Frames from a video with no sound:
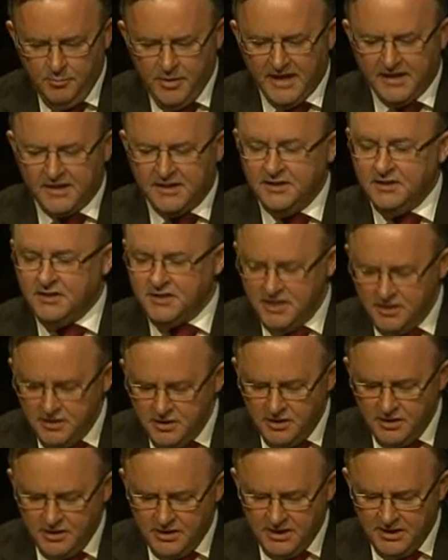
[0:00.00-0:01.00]
but
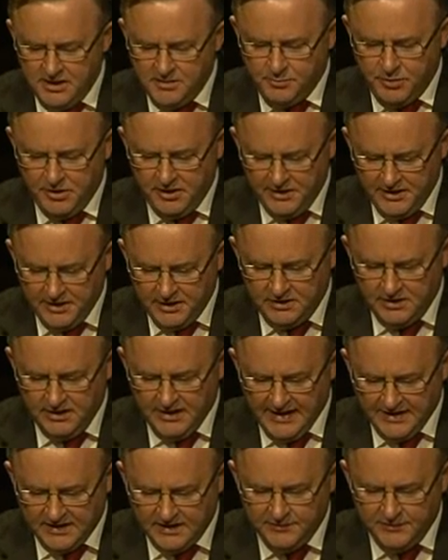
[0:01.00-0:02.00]
continued his
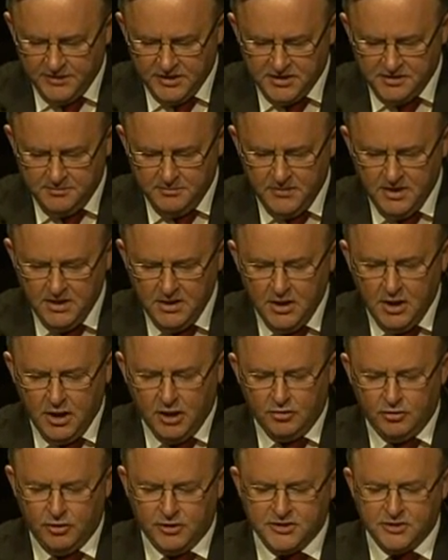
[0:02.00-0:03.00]
political activism
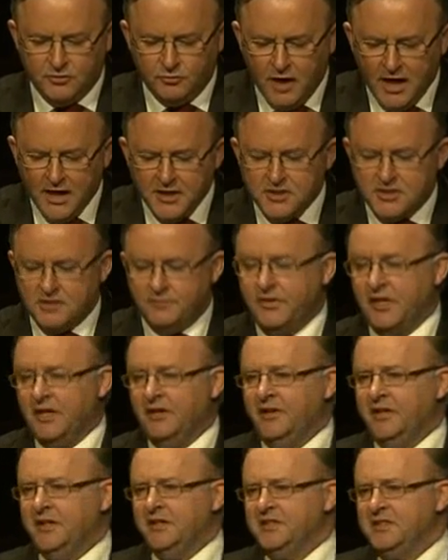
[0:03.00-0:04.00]
across a range of
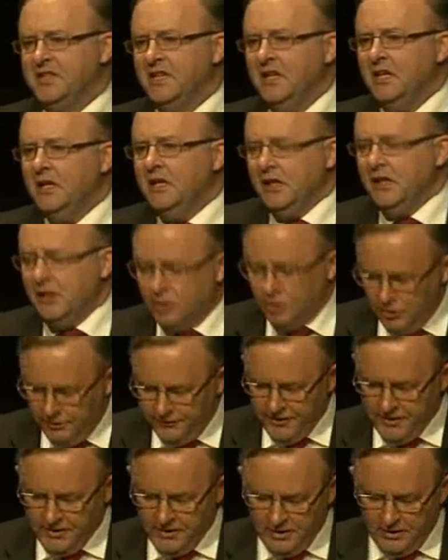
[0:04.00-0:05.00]
areas,
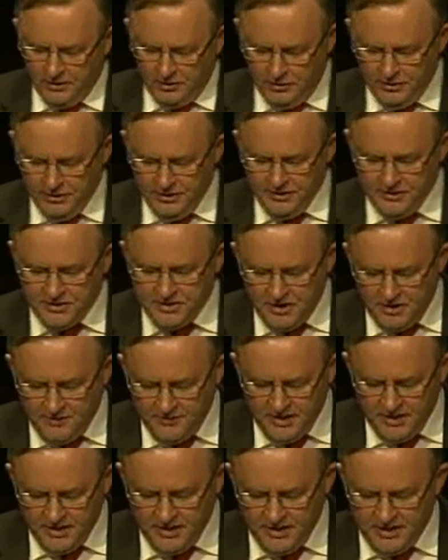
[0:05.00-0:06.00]
including
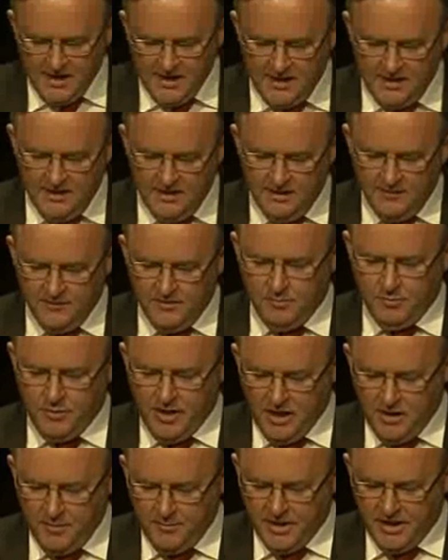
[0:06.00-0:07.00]
serving as head of the
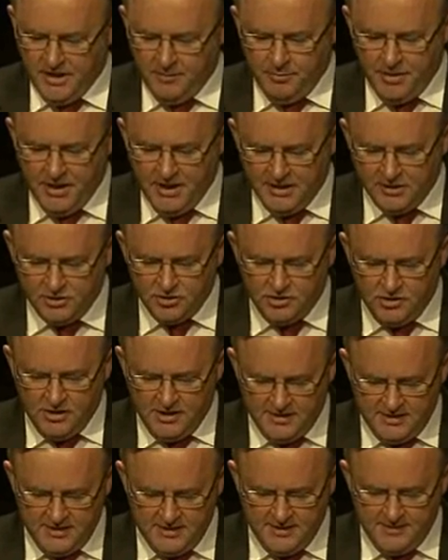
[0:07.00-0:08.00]
Parramatta Park
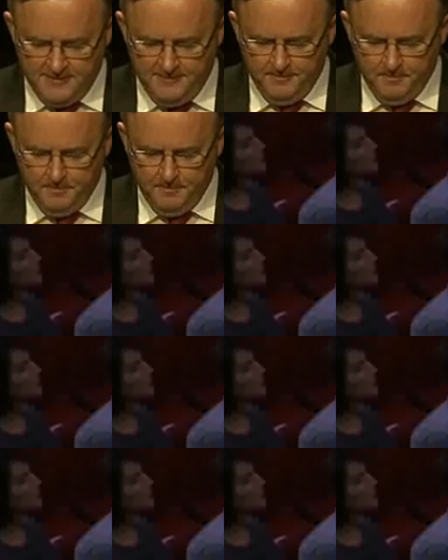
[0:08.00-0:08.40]
Trust.